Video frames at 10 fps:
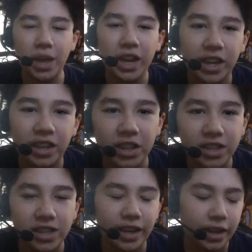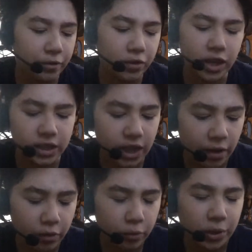editing this, and if you guys
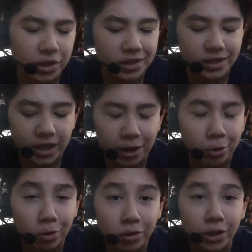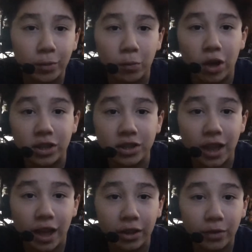haven't realized that I only watched
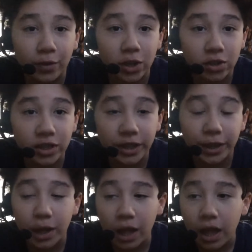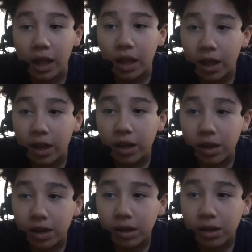that elevator scene,
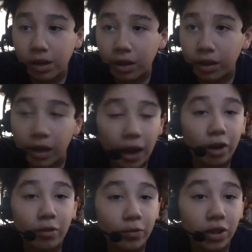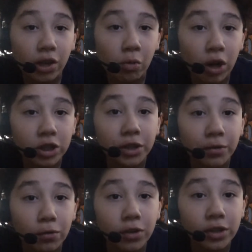yeah, I don't feel like watching a
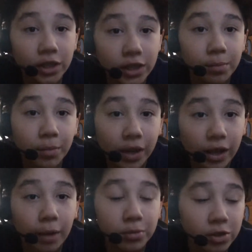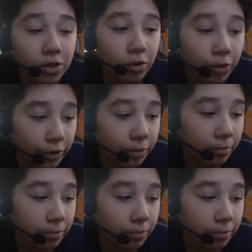46 minute episode.